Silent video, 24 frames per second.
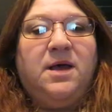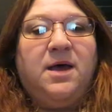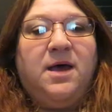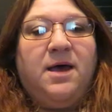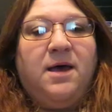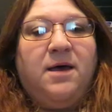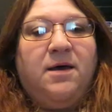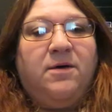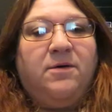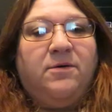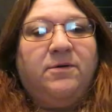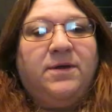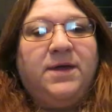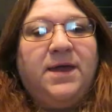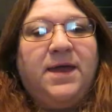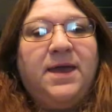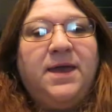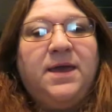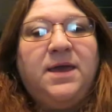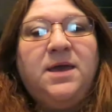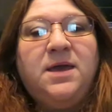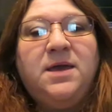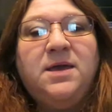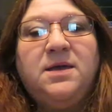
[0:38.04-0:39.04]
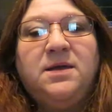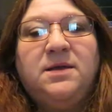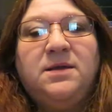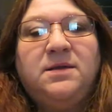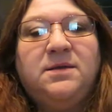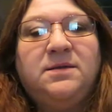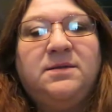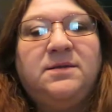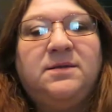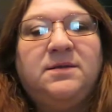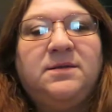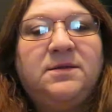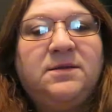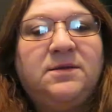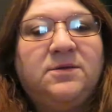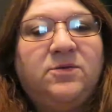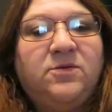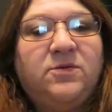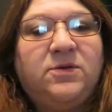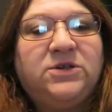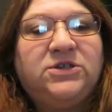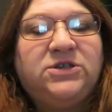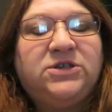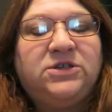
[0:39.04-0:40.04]
Uh, okay,
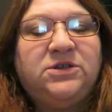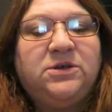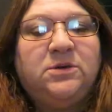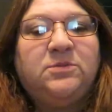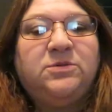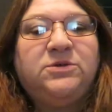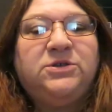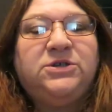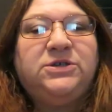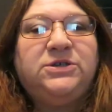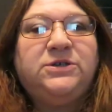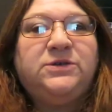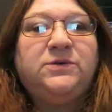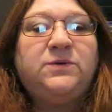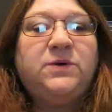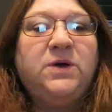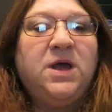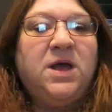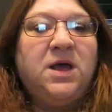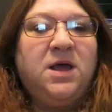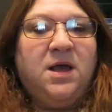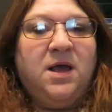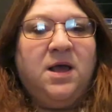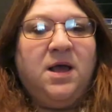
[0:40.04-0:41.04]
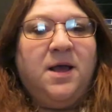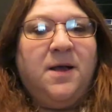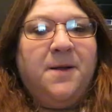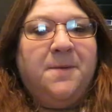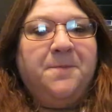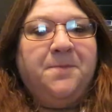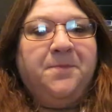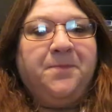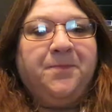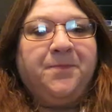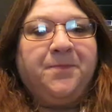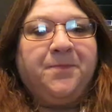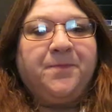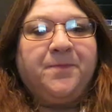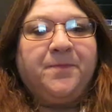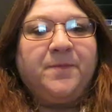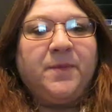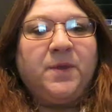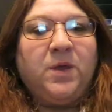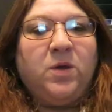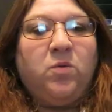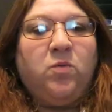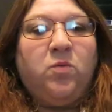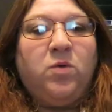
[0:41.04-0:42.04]
question number two.
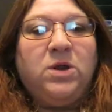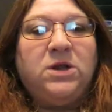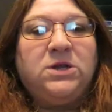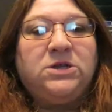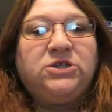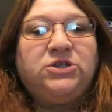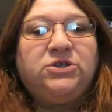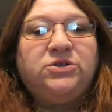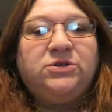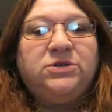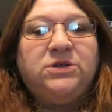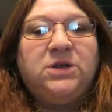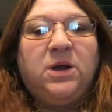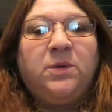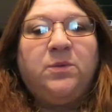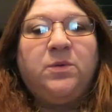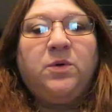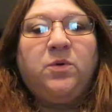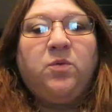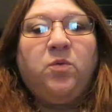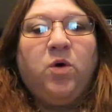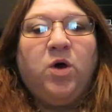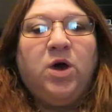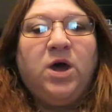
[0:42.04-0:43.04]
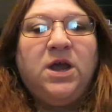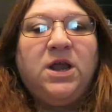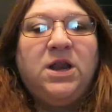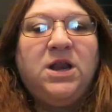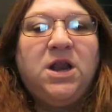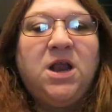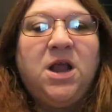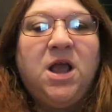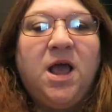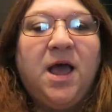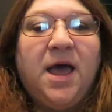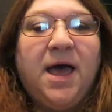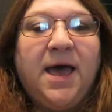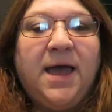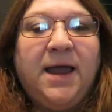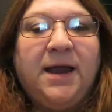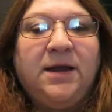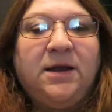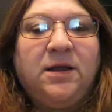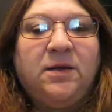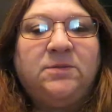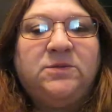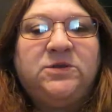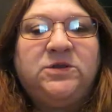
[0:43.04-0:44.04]
What is your number one
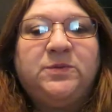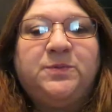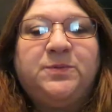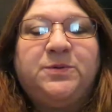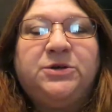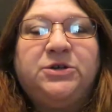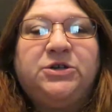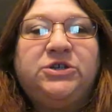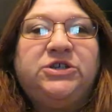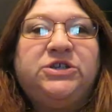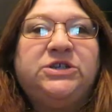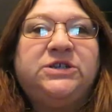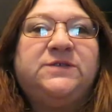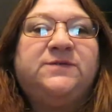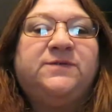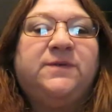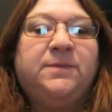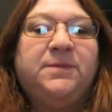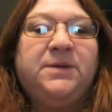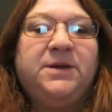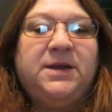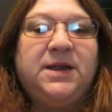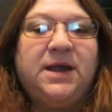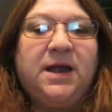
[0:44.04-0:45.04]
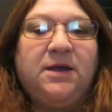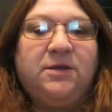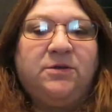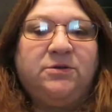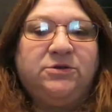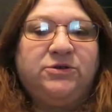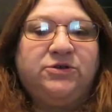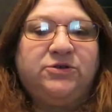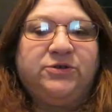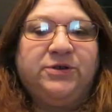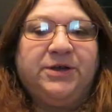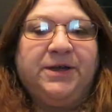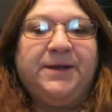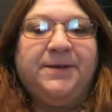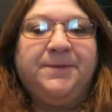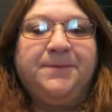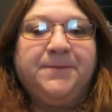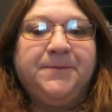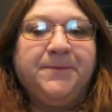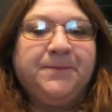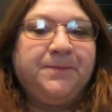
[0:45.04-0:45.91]
item to purchase from the Dollar Tree?